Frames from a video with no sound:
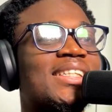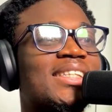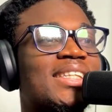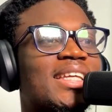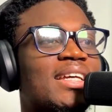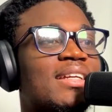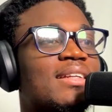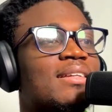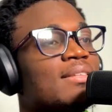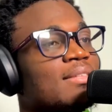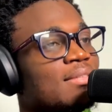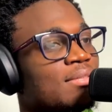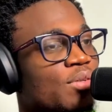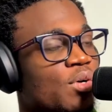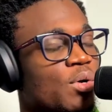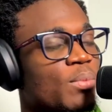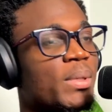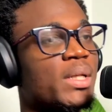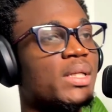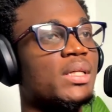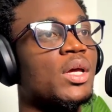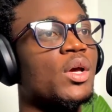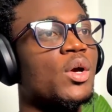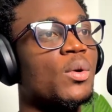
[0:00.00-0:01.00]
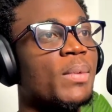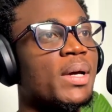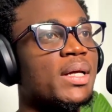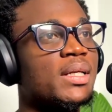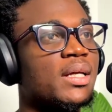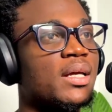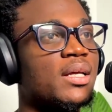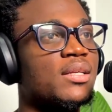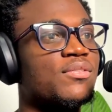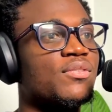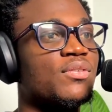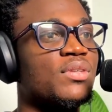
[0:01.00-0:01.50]
then Command K, Command
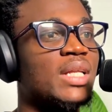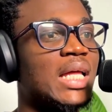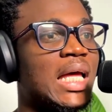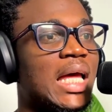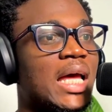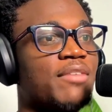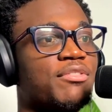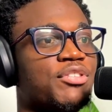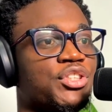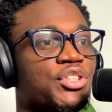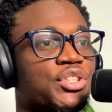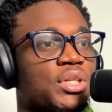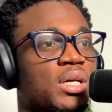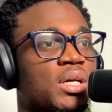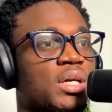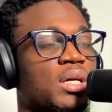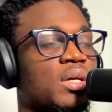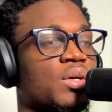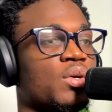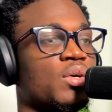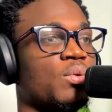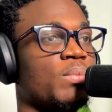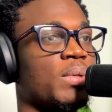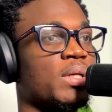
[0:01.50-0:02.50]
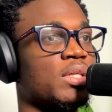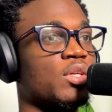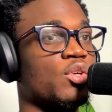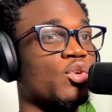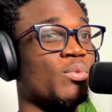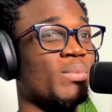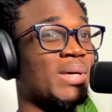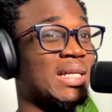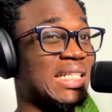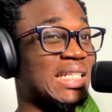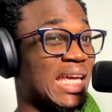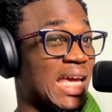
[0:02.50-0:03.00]
S for live share, Command K,
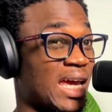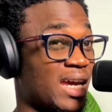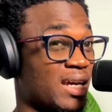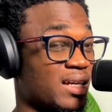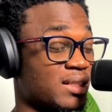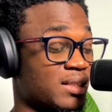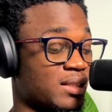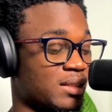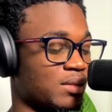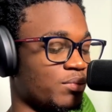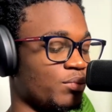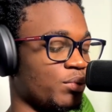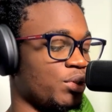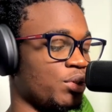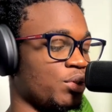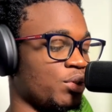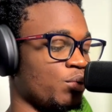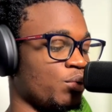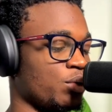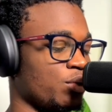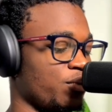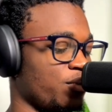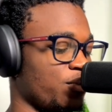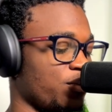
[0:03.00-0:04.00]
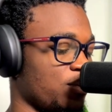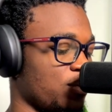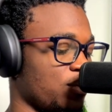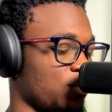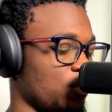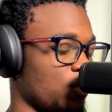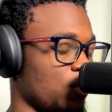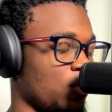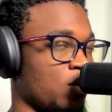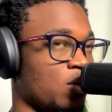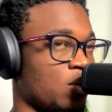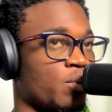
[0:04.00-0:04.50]
Command X, which is what you
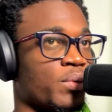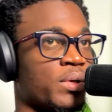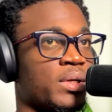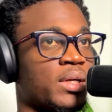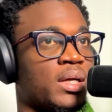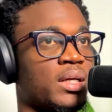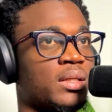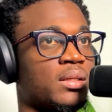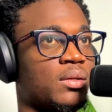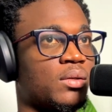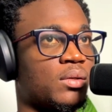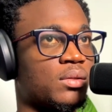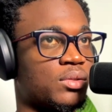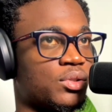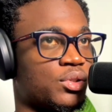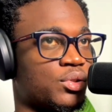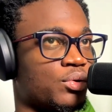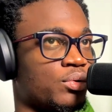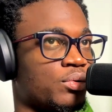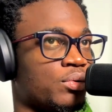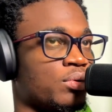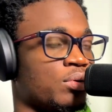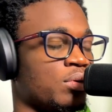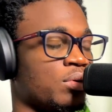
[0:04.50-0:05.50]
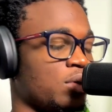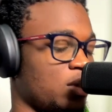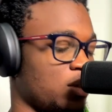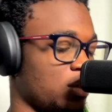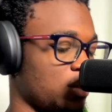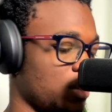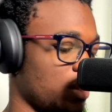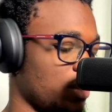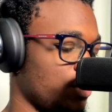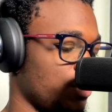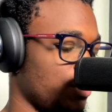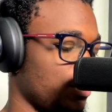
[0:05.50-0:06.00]
saw when I showed you the
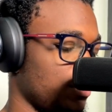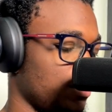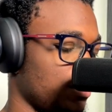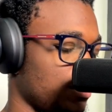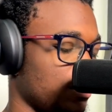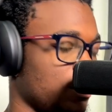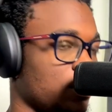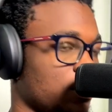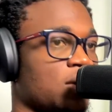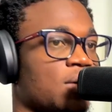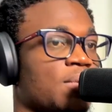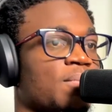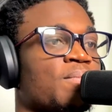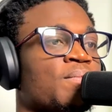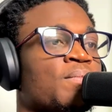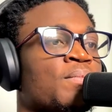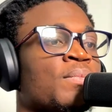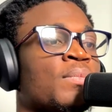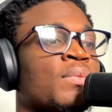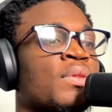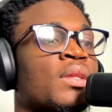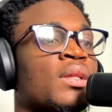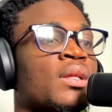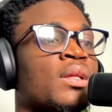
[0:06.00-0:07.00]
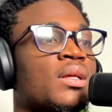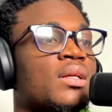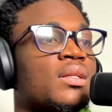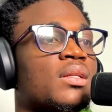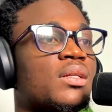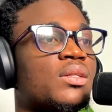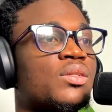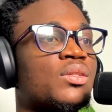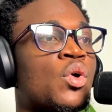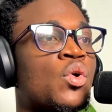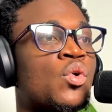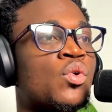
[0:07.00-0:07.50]
extension.
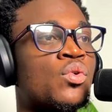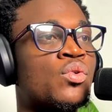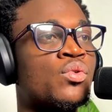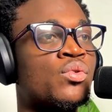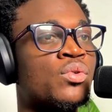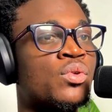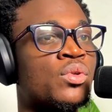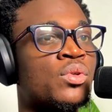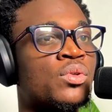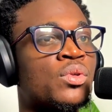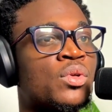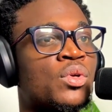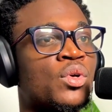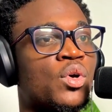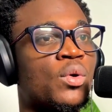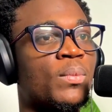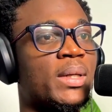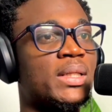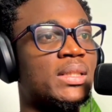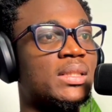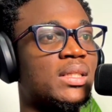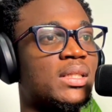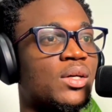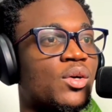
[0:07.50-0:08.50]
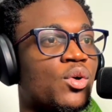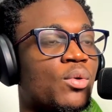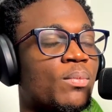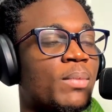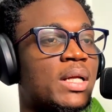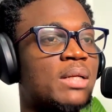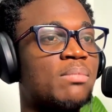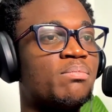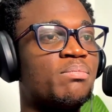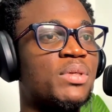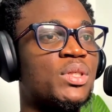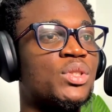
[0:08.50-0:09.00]
Then Command K,
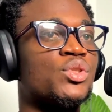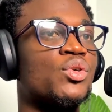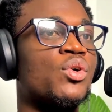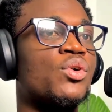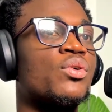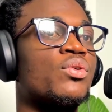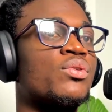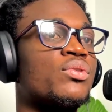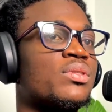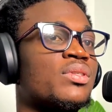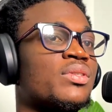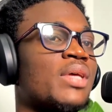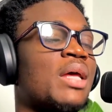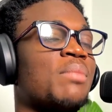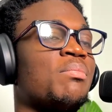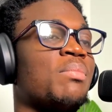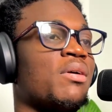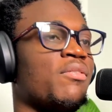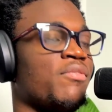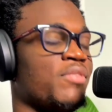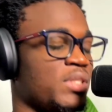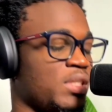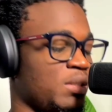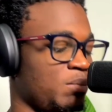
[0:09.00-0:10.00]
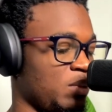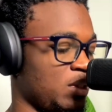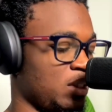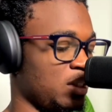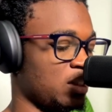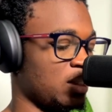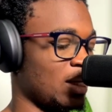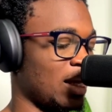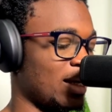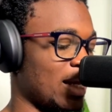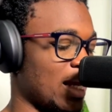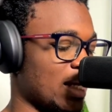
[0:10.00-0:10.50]
Command B toggle sidebar
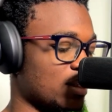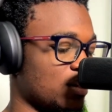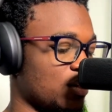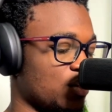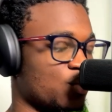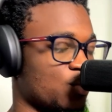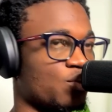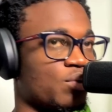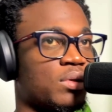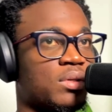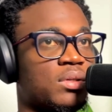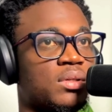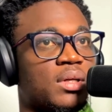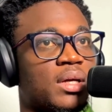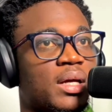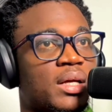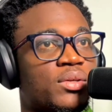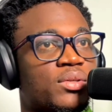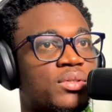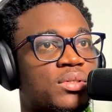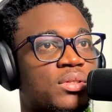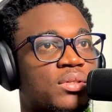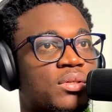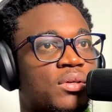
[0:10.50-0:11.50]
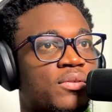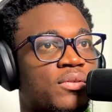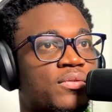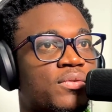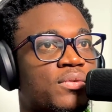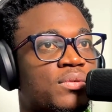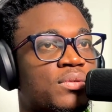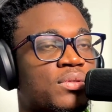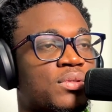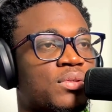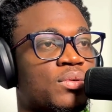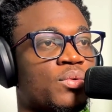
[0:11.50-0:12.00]
visibility. I like this one. I use it
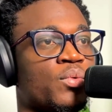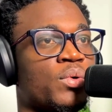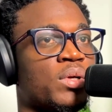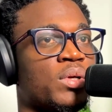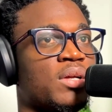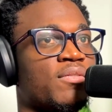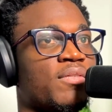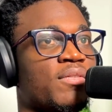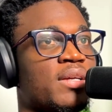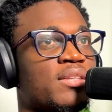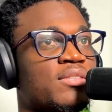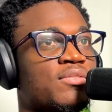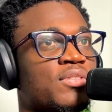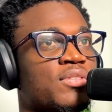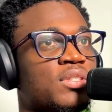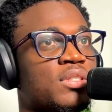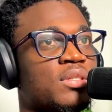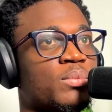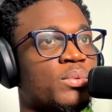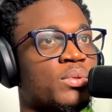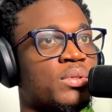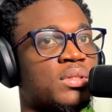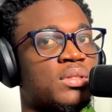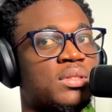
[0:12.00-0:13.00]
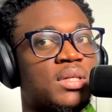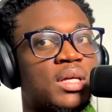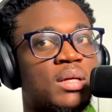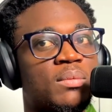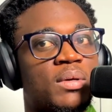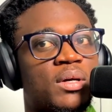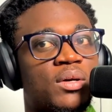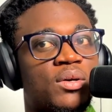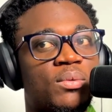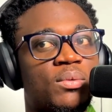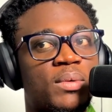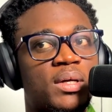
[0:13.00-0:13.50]
often. So whatever is visible in the
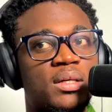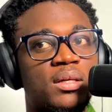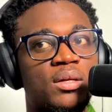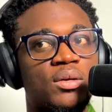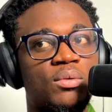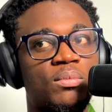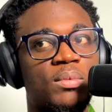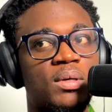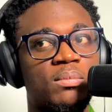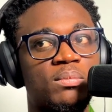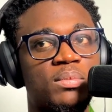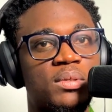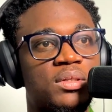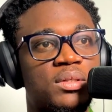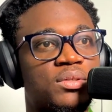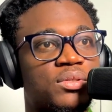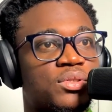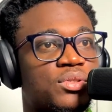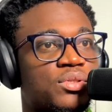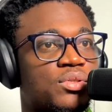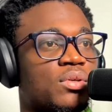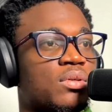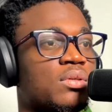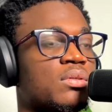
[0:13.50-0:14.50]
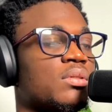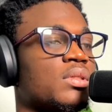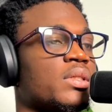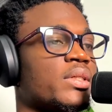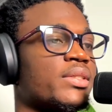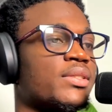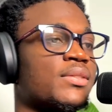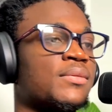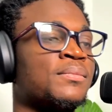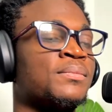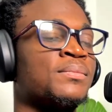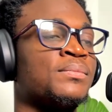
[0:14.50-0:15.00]
sidebar, Command K, Command B, just toggle
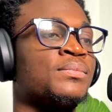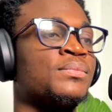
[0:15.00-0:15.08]
it.